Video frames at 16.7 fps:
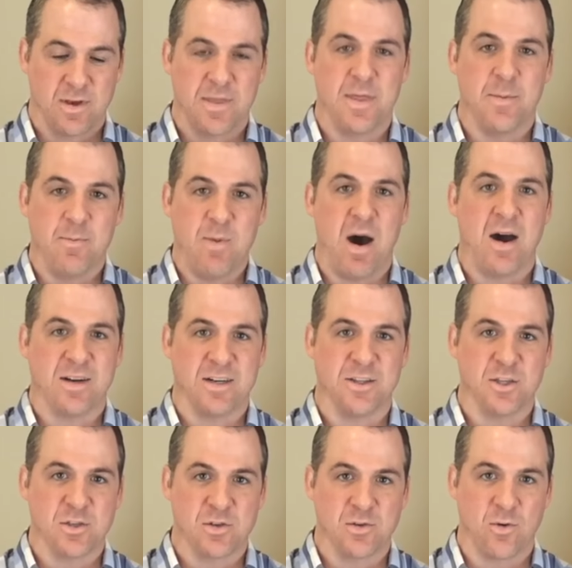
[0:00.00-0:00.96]
the bond
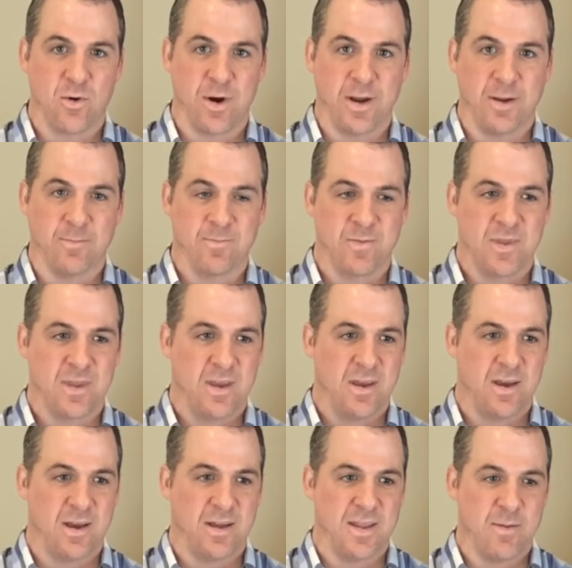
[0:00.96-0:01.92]
in the story.
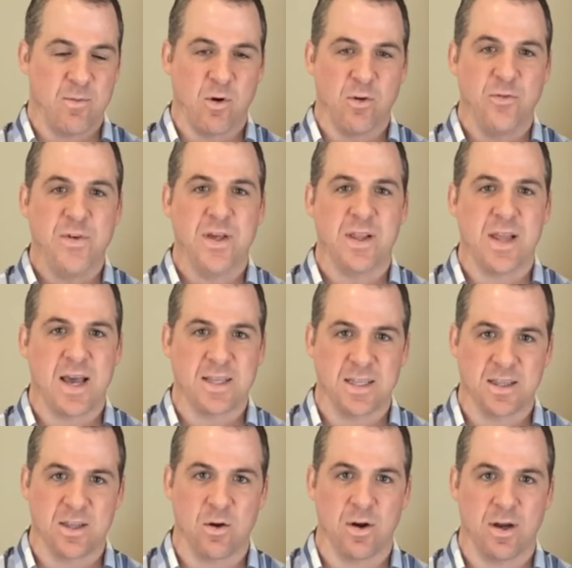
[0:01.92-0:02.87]
Uh, they both feel like
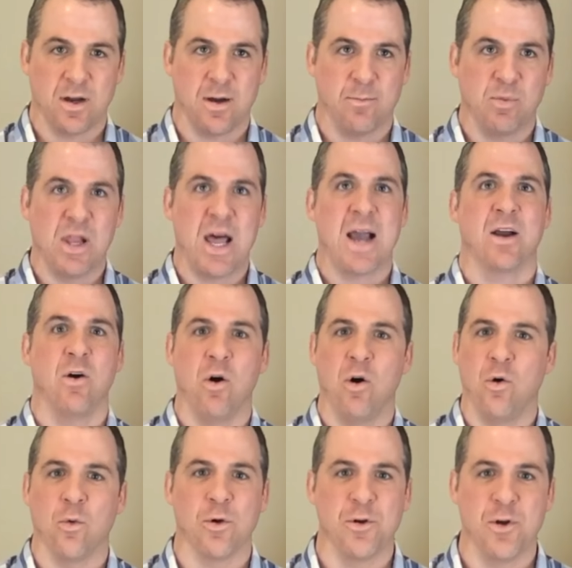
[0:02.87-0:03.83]
that they're a, a black
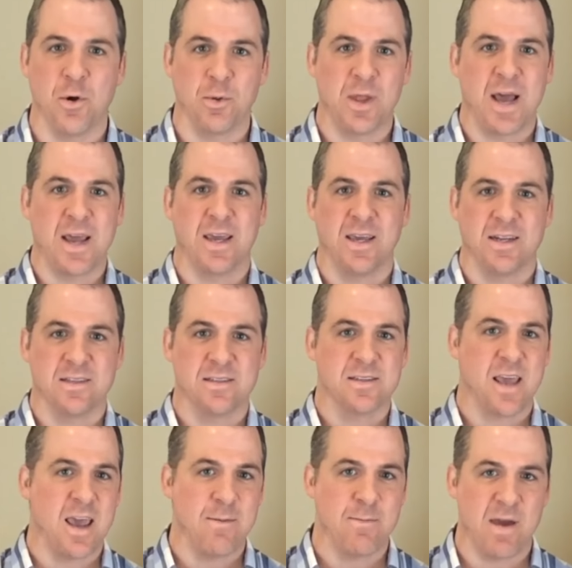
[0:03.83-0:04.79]
hole where no light can
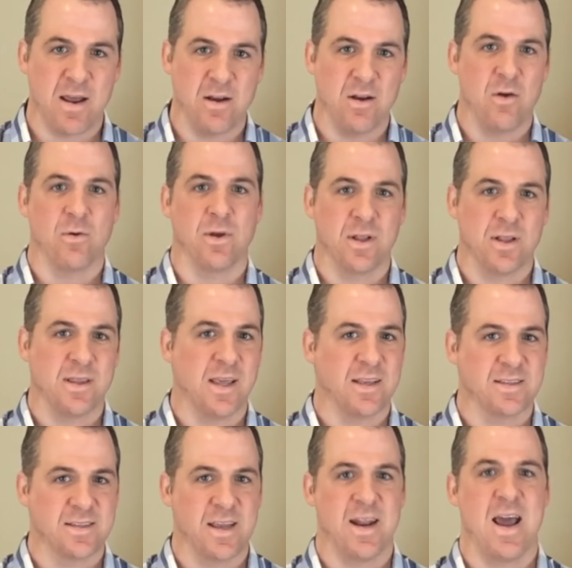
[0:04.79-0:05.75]
escape and no good
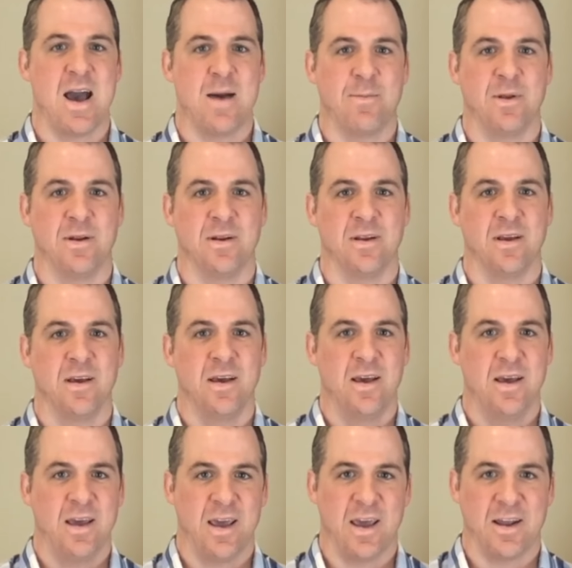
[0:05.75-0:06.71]
things can happen.
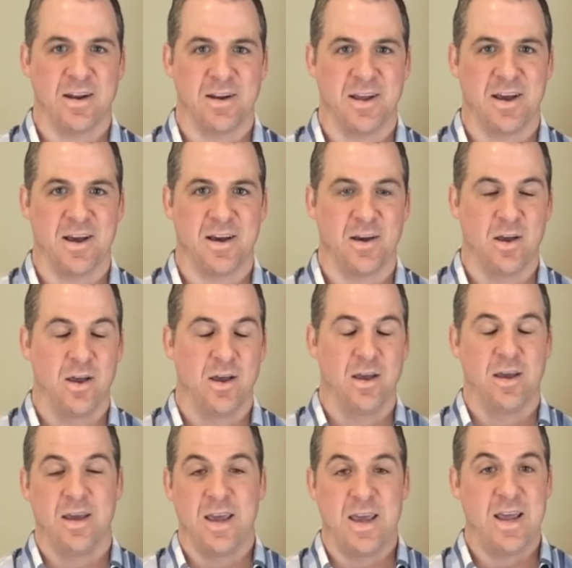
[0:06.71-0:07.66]
And uh,
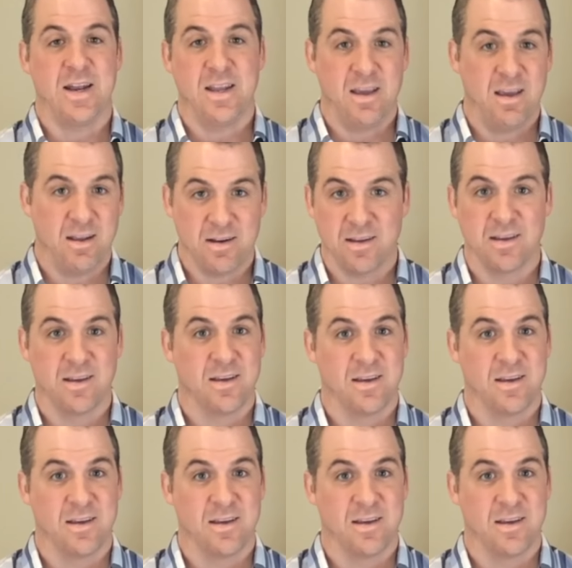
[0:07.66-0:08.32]
hint, hint,